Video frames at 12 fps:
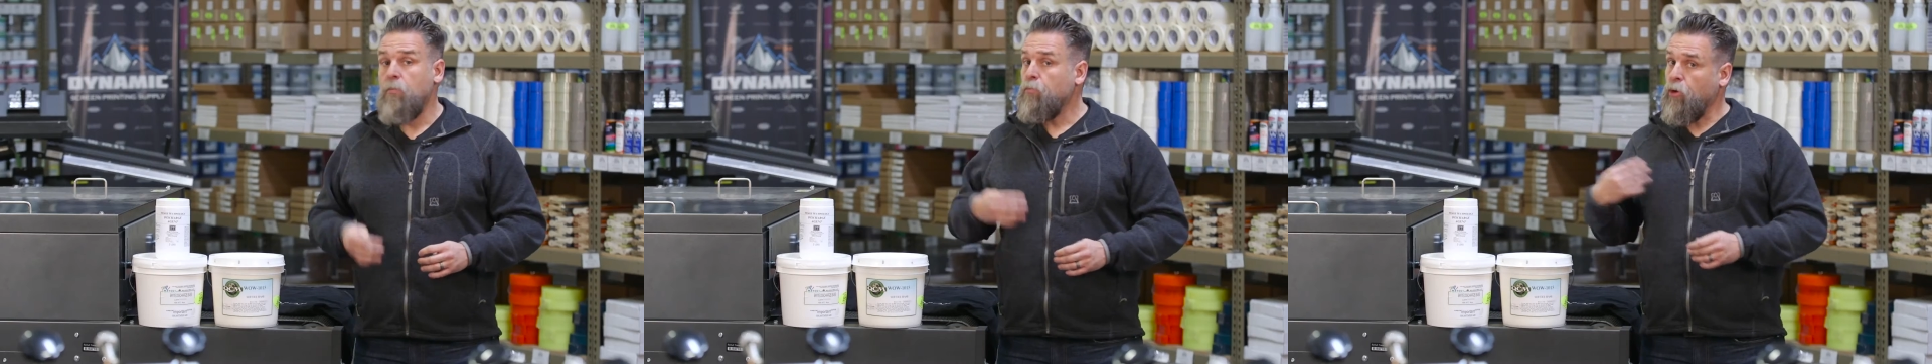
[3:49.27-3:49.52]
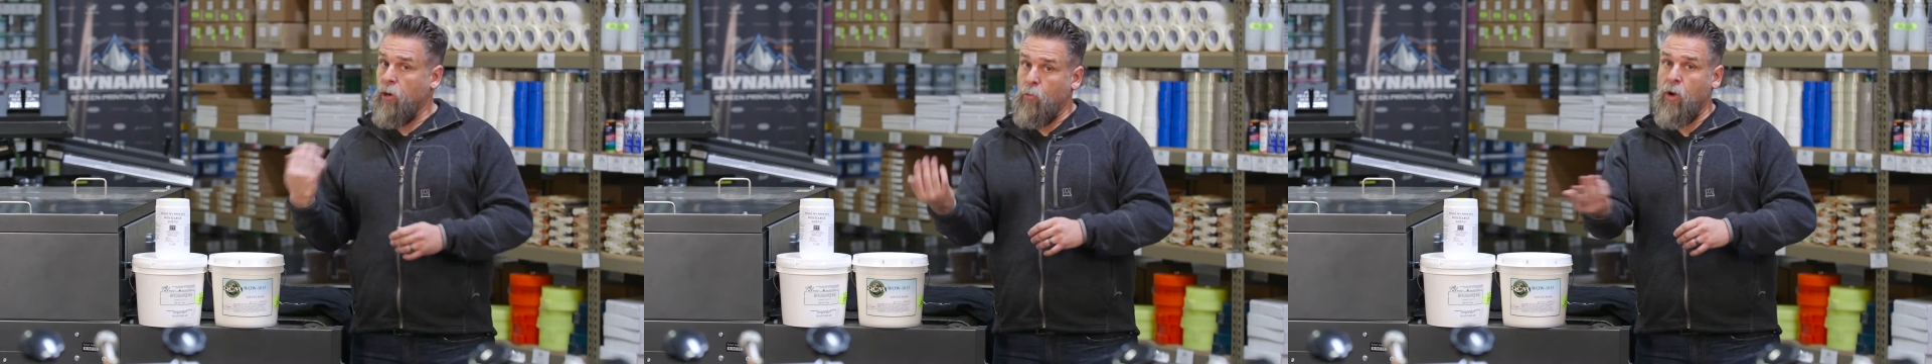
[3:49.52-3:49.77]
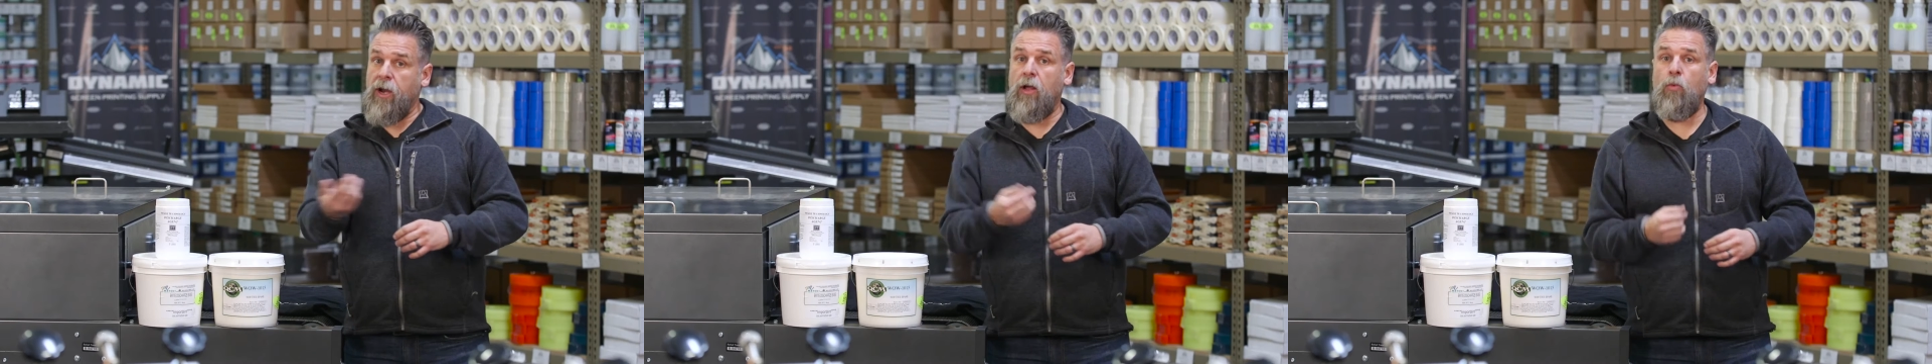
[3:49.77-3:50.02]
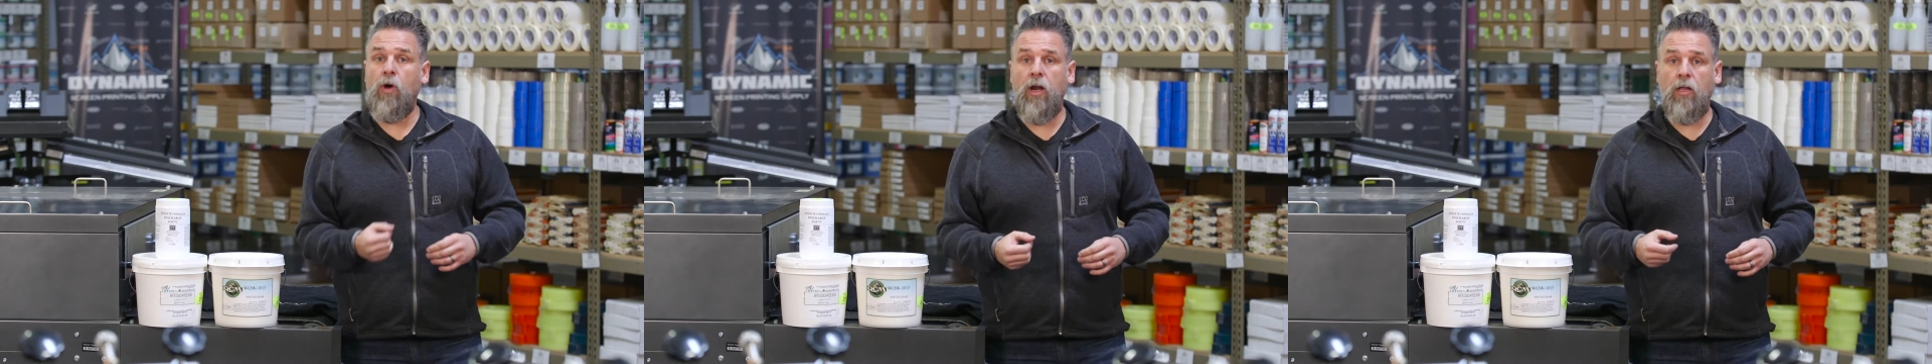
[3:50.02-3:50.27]
print them wet
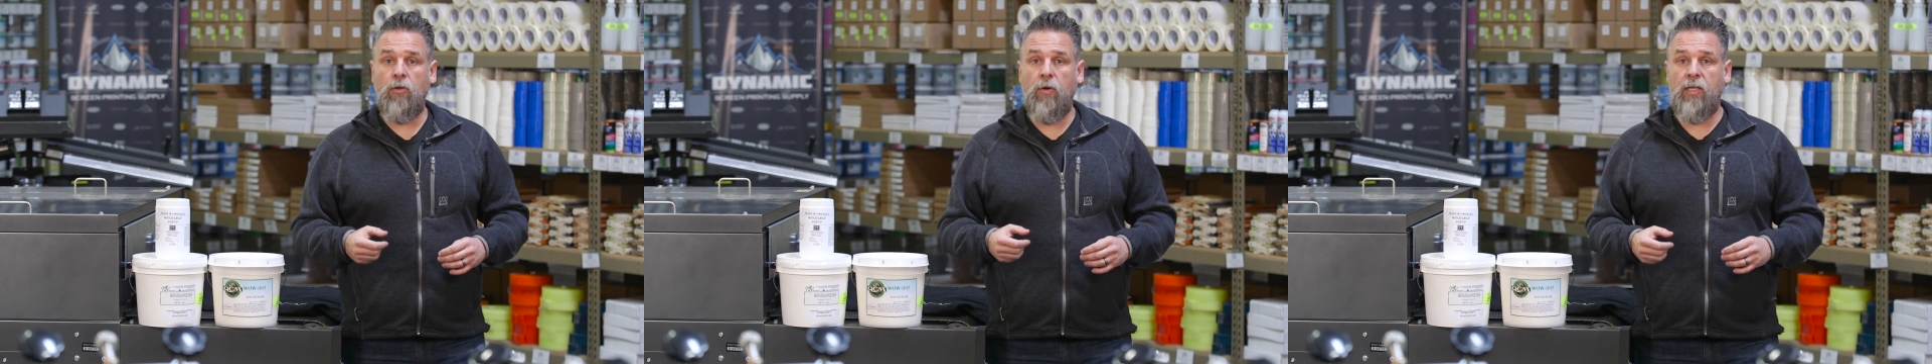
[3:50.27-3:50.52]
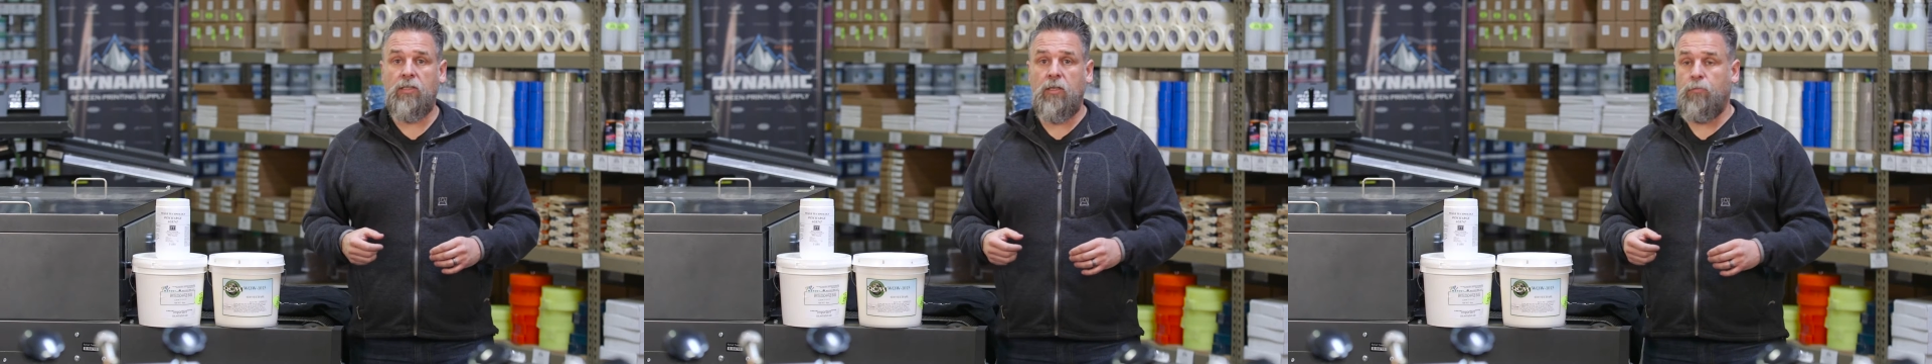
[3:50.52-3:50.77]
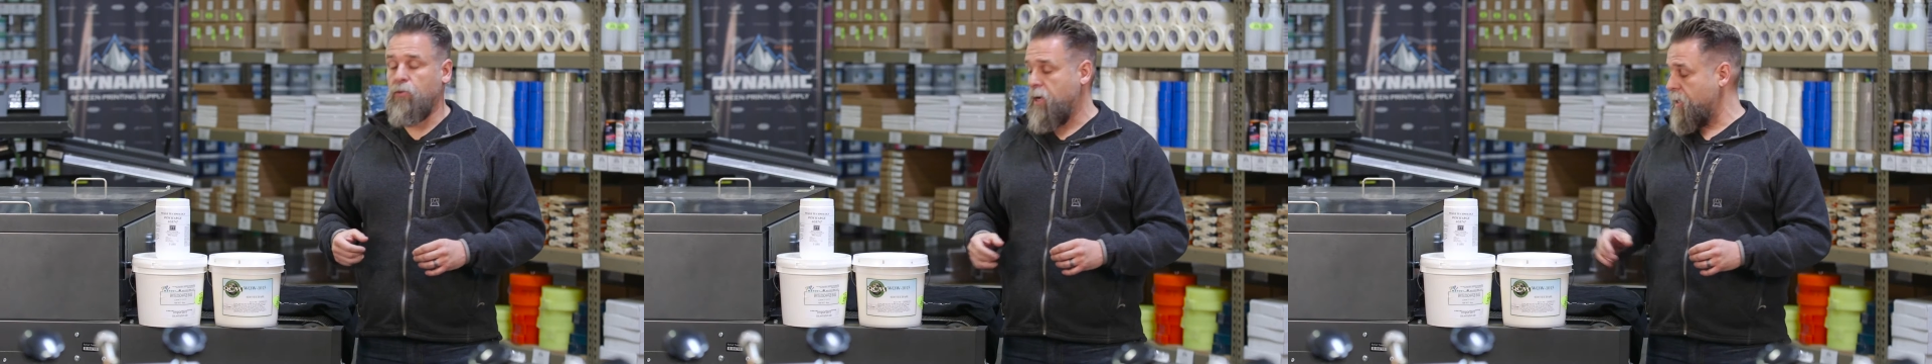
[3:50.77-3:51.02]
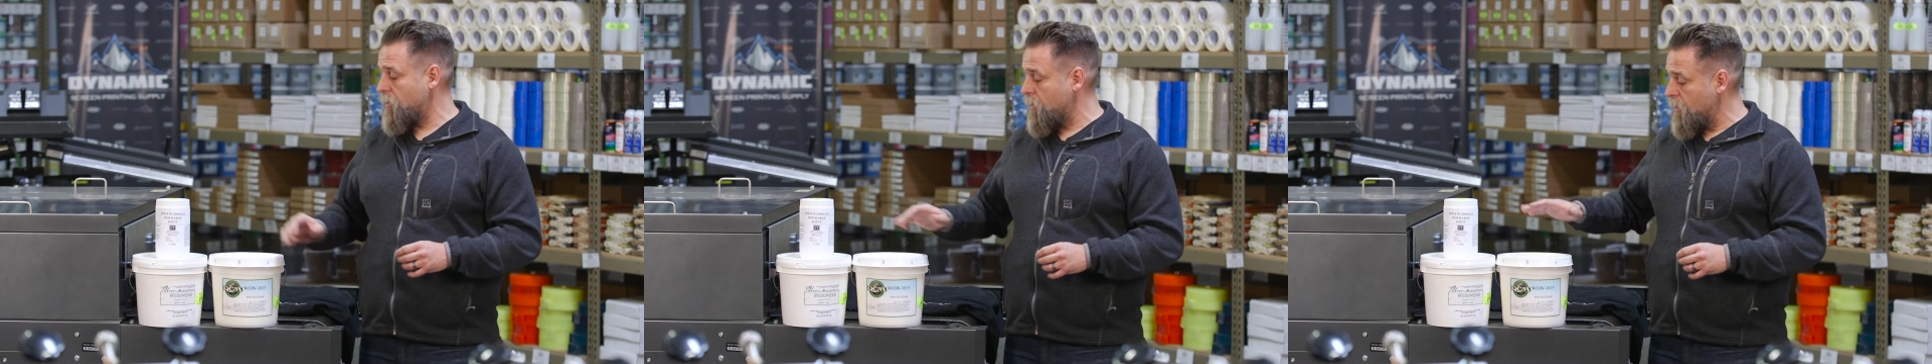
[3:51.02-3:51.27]
on the rest of the
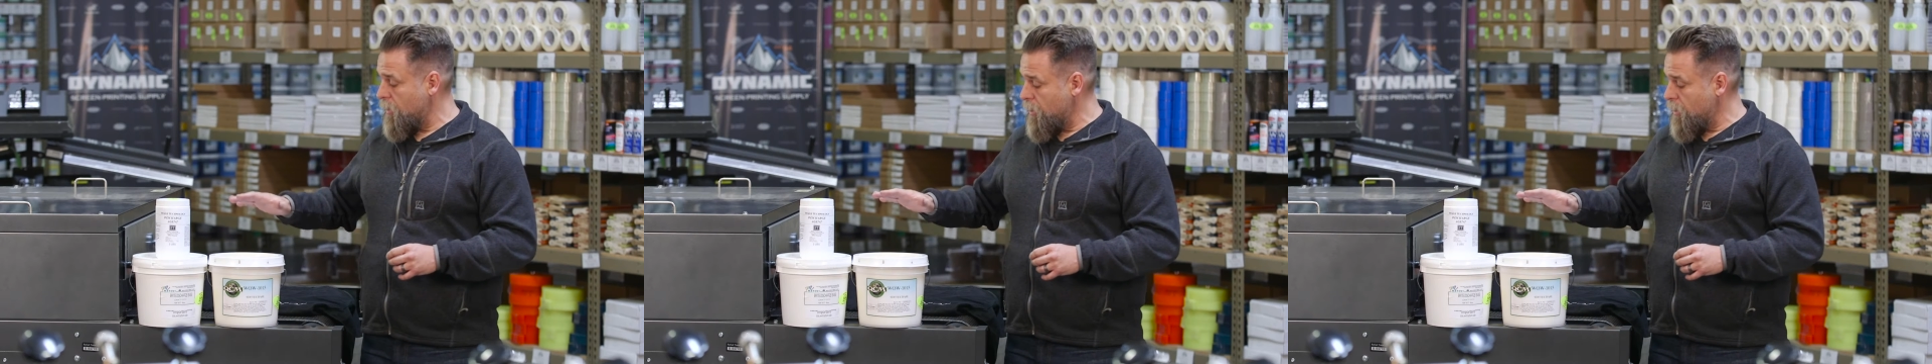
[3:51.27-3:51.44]
press,